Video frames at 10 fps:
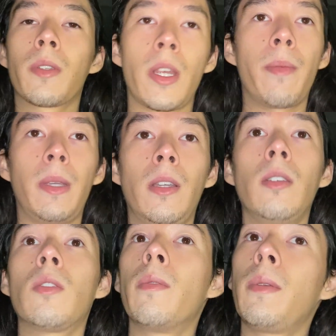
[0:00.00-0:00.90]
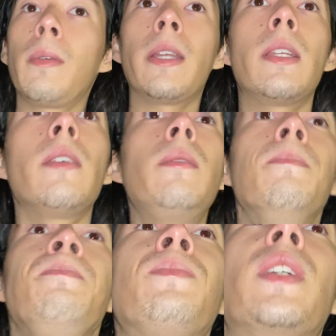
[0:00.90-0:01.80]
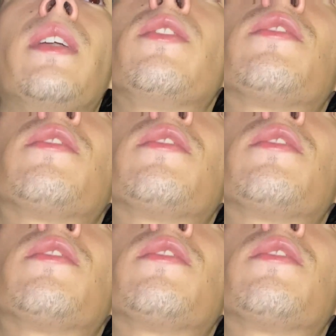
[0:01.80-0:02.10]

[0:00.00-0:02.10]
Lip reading: coming, or maybe I did, and I just